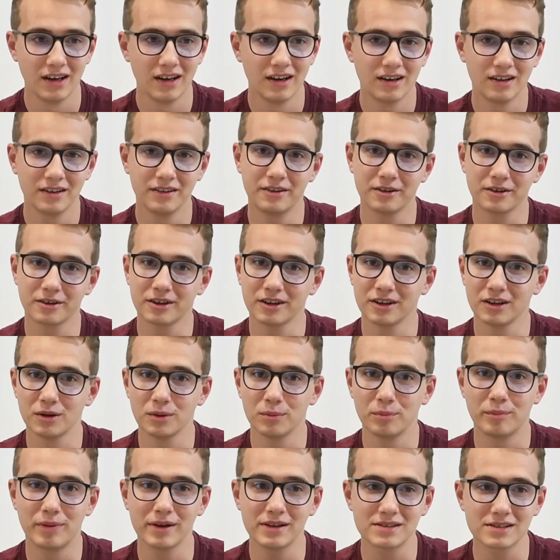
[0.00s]
They're going to
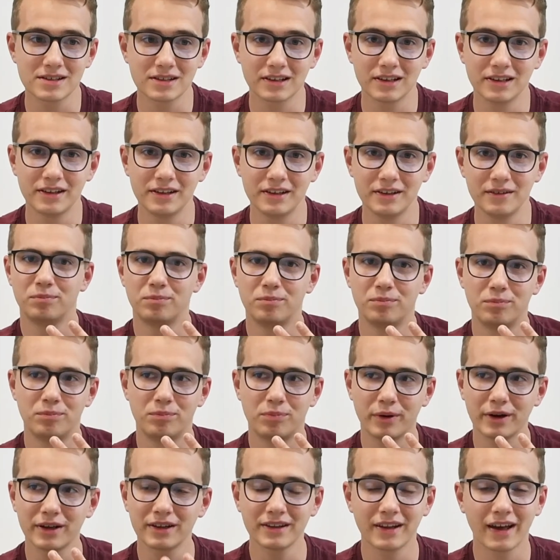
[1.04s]
basically
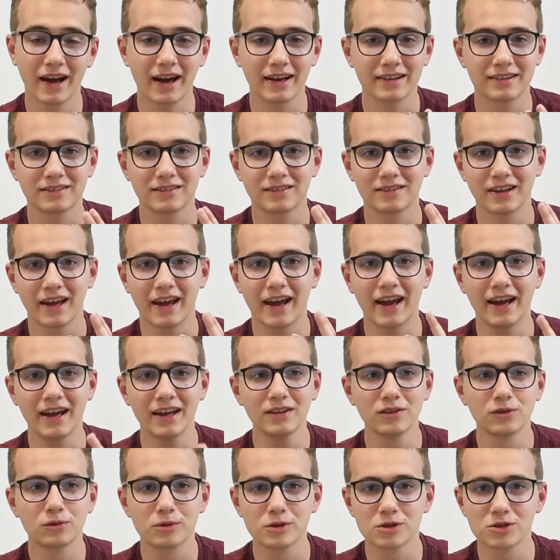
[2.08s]
bring that
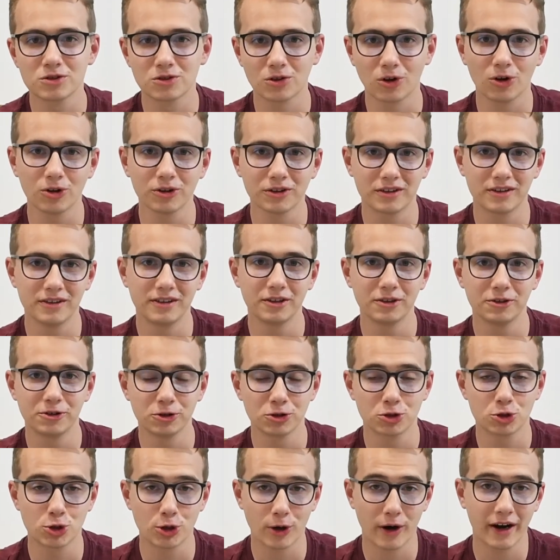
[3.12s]
end result that you're
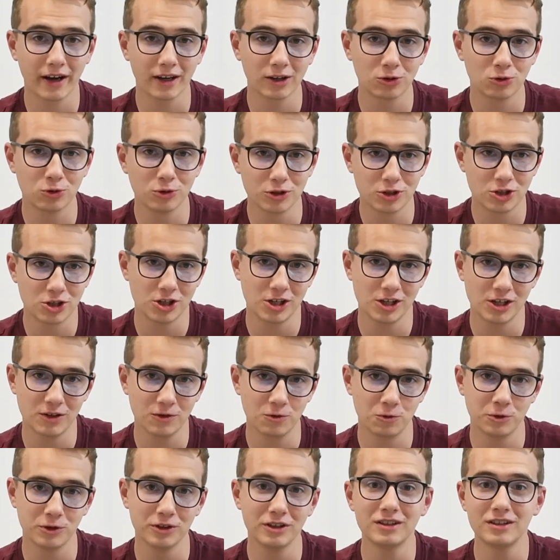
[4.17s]
trying to achieve
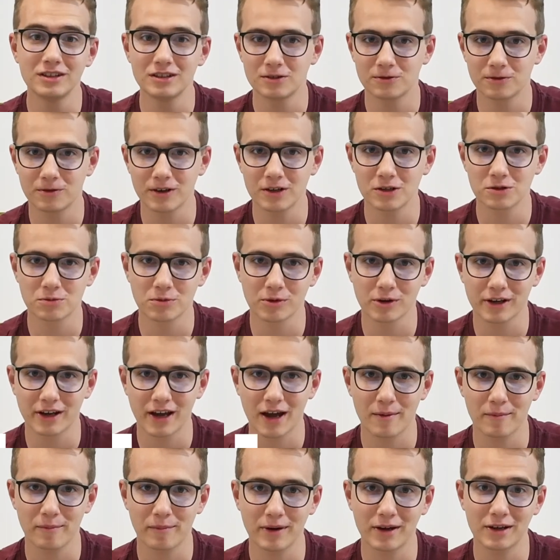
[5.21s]
with these Facebook
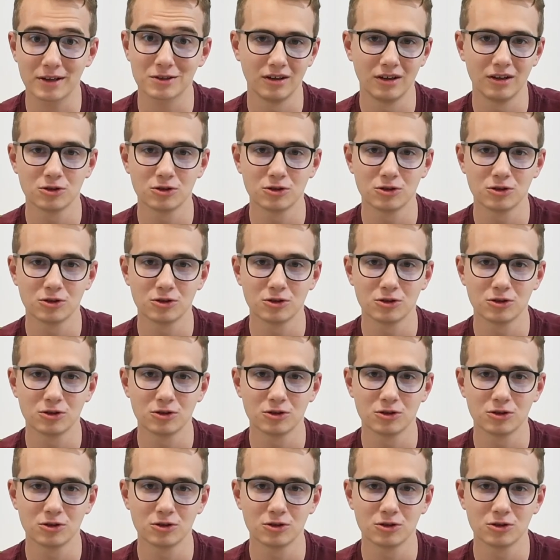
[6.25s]
campaigns.